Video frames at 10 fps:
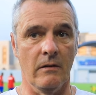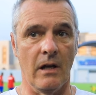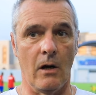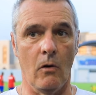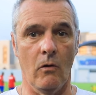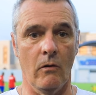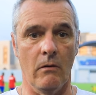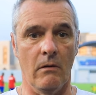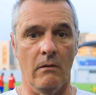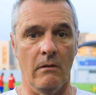now,
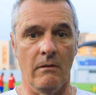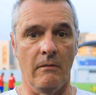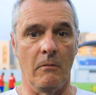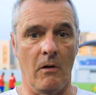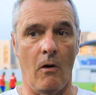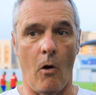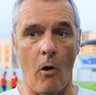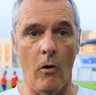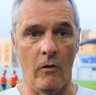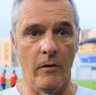
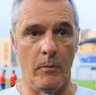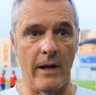all the